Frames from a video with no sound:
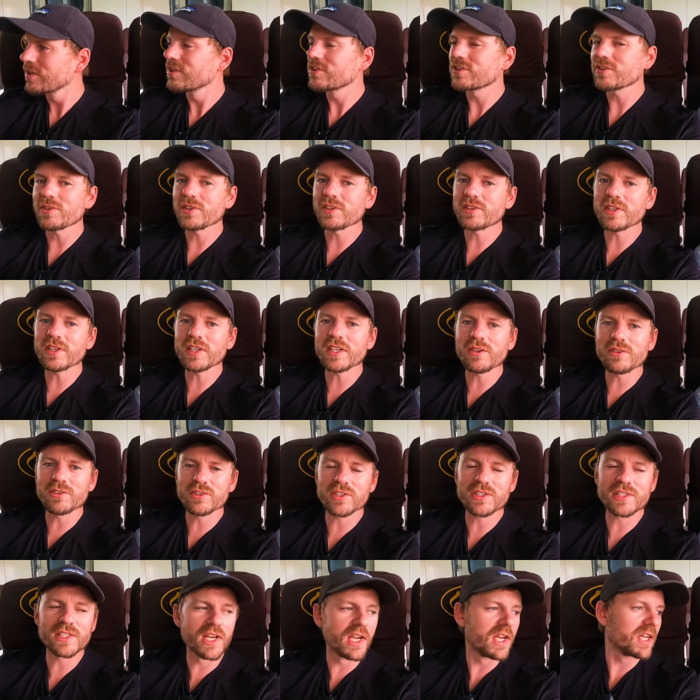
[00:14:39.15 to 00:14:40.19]
So I think he was
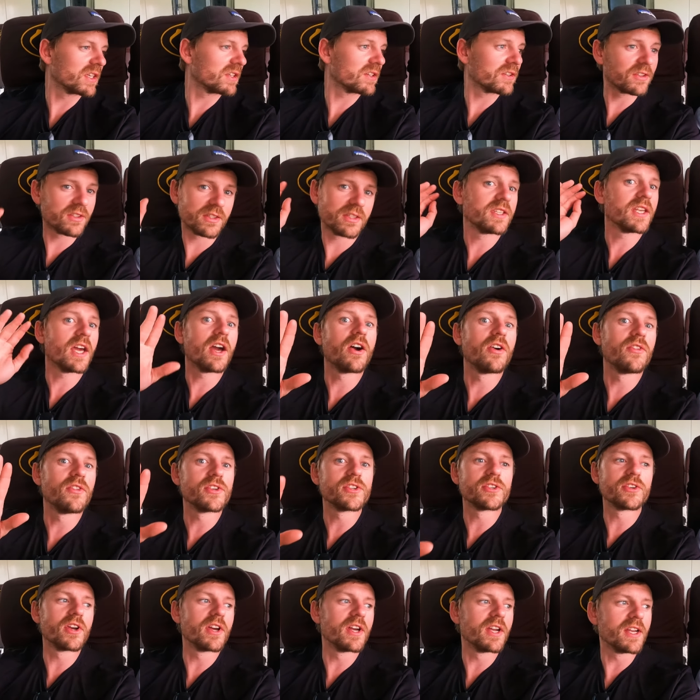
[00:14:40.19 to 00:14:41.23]
just like, get on the
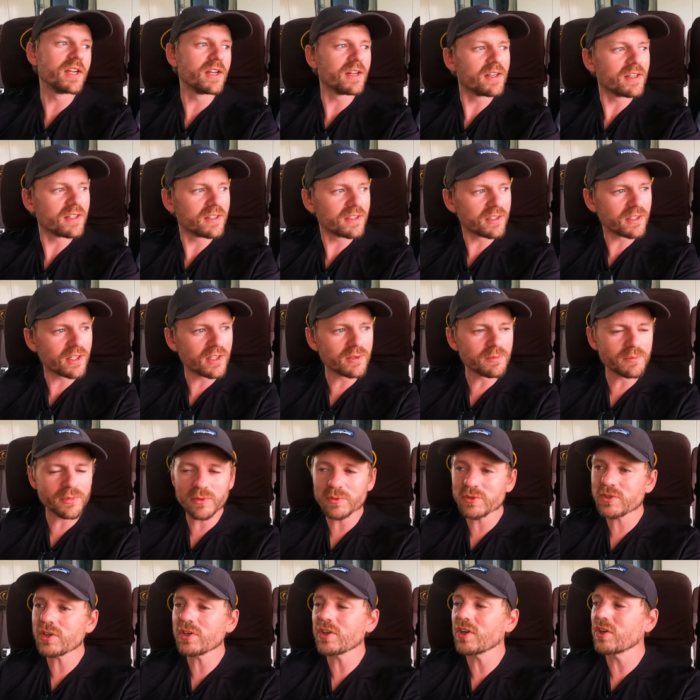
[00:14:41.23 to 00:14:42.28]
train, yeah. and but
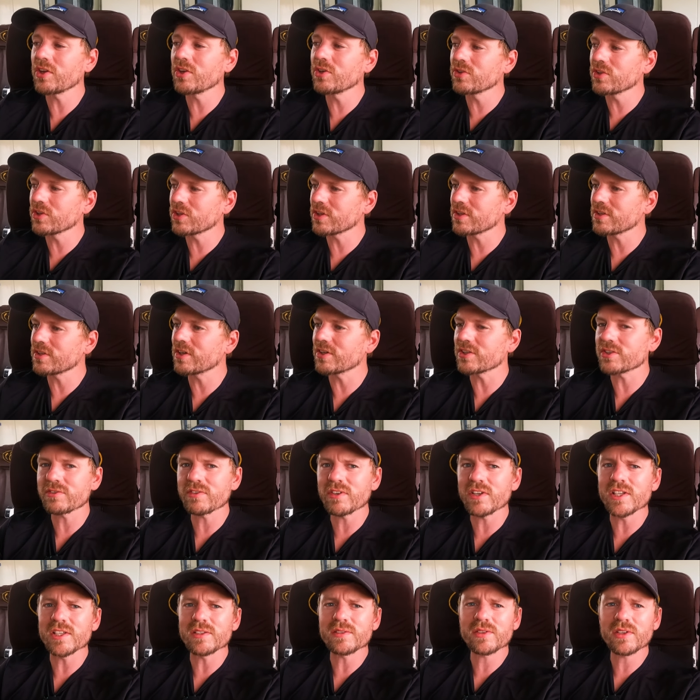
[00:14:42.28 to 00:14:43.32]
we don't know who the conductor
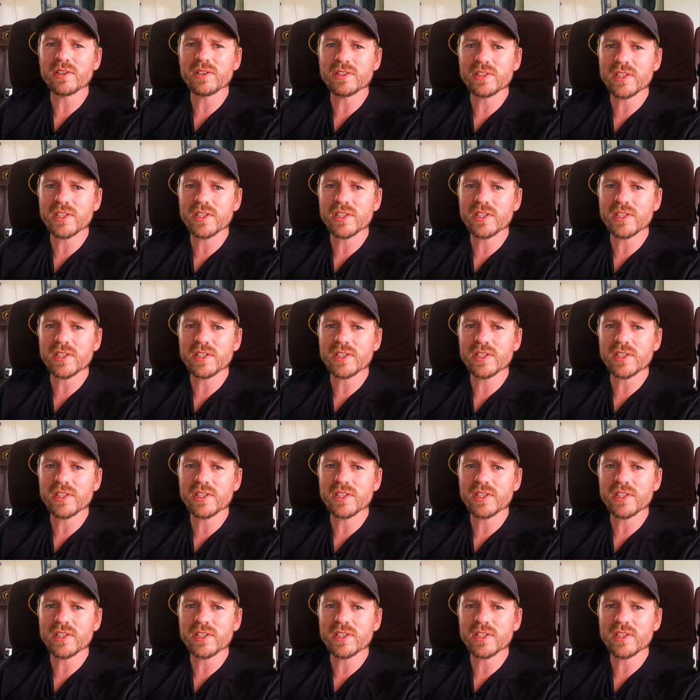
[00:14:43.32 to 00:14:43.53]
is.